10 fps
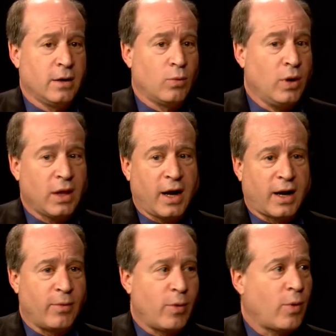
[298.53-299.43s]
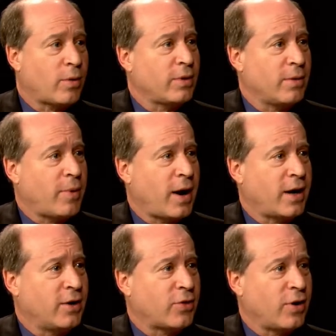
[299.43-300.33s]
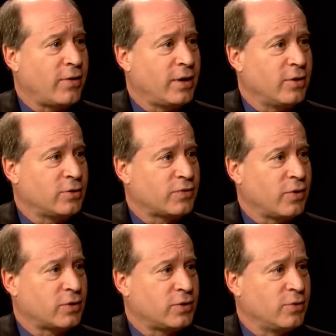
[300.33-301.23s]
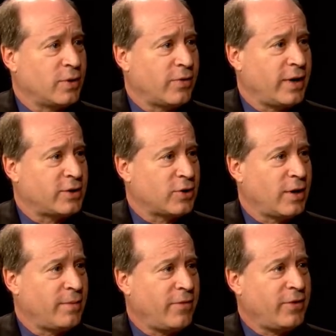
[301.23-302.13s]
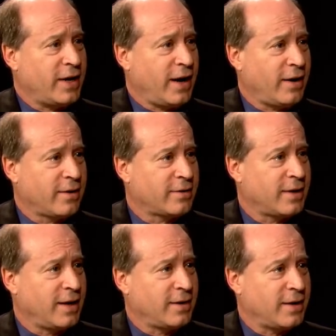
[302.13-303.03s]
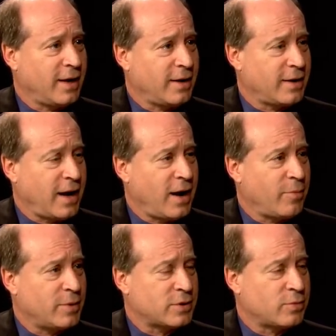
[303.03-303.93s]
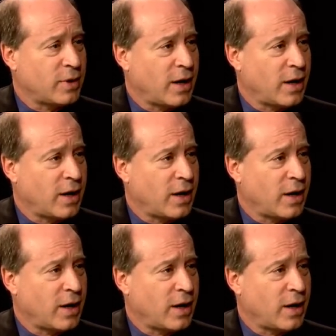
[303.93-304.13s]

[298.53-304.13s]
we're lucky we work with the parking authority. Those folks do a great job every day. They, yeah. they, they help us with